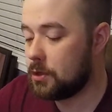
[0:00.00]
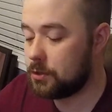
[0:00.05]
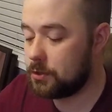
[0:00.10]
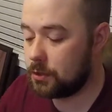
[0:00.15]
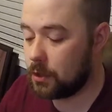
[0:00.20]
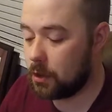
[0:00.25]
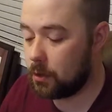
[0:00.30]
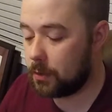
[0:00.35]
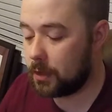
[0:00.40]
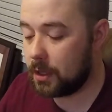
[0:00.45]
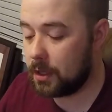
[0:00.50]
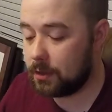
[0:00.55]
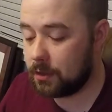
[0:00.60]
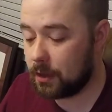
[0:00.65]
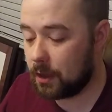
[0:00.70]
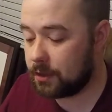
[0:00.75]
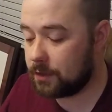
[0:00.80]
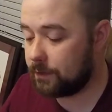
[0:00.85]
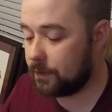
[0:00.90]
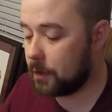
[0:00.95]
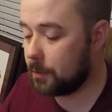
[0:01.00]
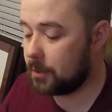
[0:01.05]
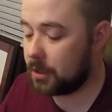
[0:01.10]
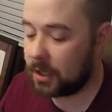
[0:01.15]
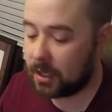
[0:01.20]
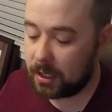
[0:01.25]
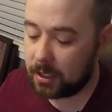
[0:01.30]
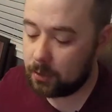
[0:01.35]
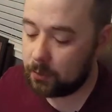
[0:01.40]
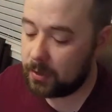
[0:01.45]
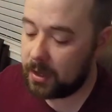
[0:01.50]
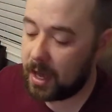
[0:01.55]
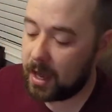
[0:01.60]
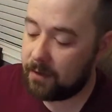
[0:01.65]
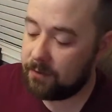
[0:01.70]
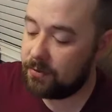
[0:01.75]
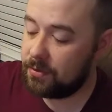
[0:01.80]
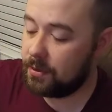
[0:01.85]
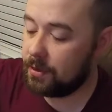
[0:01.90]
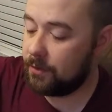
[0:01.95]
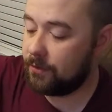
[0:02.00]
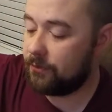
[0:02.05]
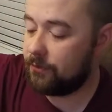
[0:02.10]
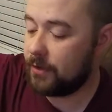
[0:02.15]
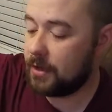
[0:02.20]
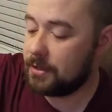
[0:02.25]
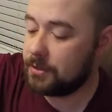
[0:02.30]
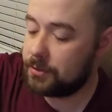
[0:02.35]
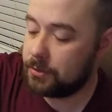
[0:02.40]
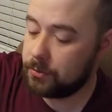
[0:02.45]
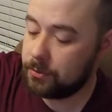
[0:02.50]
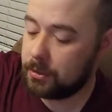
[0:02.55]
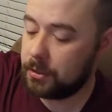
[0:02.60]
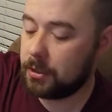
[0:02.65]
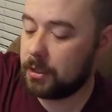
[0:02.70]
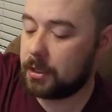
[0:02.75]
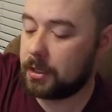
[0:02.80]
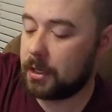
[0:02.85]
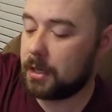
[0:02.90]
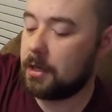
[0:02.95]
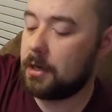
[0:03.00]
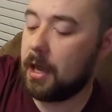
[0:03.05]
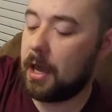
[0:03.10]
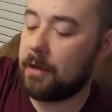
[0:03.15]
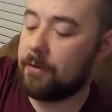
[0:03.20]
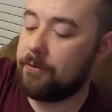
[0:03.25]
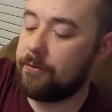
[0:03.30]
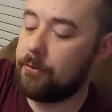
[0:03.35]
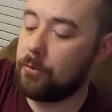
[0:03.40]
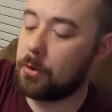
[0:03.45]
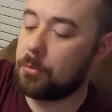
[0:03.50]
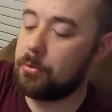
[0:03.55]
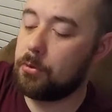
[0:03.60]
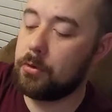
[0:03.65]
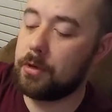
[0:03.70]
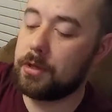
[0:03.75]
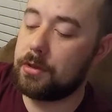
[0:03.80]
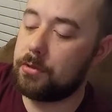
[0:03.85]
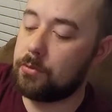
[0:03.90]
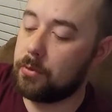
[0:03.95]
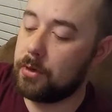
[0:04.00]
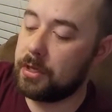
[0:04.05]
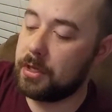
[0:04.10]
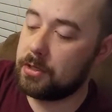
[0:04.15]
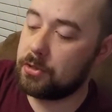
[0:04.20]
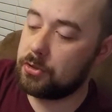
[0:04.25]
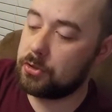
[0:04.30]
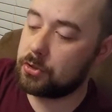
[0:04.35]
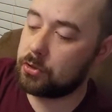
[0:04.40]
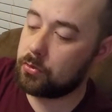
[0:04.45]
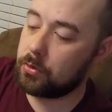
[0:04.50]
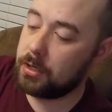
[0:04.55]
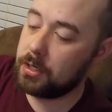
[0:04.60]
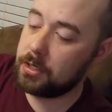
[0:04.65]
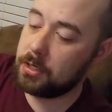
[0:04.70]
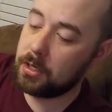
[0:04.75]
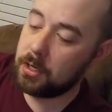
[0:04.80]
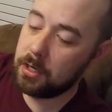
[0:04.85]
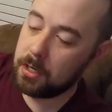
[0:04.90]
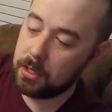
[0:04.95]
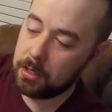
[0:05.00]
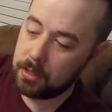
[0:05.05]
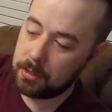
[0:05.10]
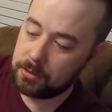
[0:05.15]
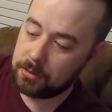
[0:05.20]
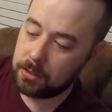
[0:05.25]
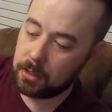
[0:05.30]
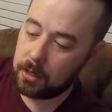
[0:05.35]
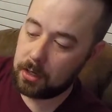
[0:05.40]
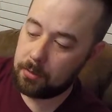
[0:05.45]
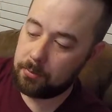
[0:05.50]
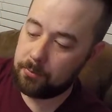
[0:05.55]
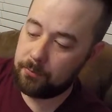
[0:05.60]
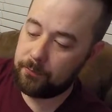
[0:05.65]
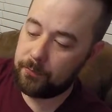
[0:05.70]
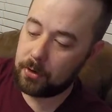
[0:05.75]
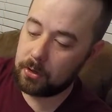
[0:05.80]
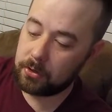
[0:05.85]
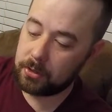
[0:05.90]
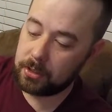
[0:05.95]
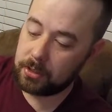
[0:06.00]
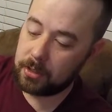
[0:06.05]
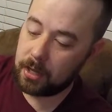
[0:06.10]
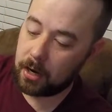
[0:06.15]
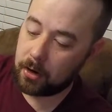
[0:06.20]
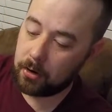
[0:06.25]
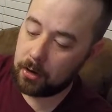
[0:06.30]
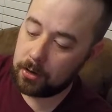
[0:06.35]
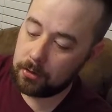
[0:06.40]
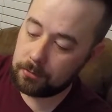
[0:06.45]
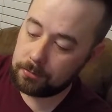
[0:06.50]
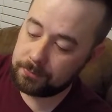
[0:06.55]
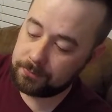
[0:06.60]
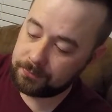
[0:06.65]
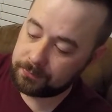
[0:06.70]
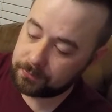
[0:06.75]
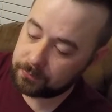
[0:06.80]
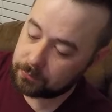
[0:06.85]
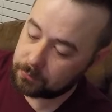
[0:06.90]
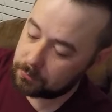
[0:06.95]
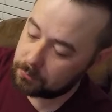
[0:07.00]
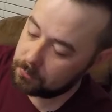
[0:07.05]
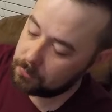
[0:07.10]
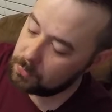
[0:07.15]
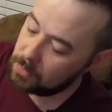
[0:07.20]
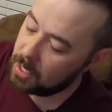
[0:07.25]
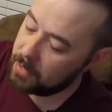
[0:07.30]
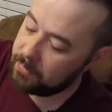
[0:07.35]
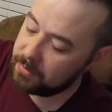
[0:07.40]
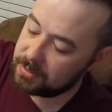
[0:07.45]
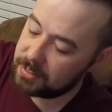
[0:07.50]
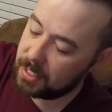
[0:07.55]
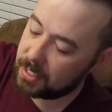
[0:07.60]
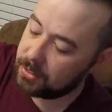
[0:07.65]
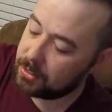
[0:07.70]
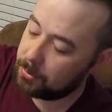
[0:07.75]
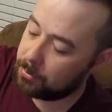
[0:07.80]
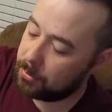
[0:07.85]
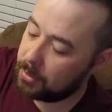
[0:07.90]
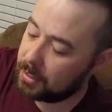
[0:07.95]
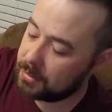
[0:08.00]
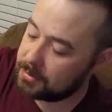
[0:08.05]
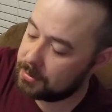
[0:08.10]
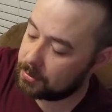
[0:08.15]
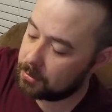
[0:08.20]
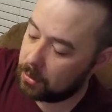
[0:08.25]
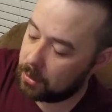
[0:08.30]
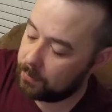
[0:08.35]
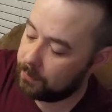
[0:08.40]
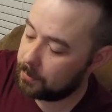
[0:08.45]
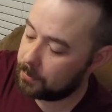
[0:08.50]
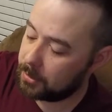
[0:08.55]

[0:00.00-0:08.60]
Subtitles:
So at the very beginning, we have the face unit. Again, a 4.3-inch screen. It's fairly narrow. I haven't taken the plastic off.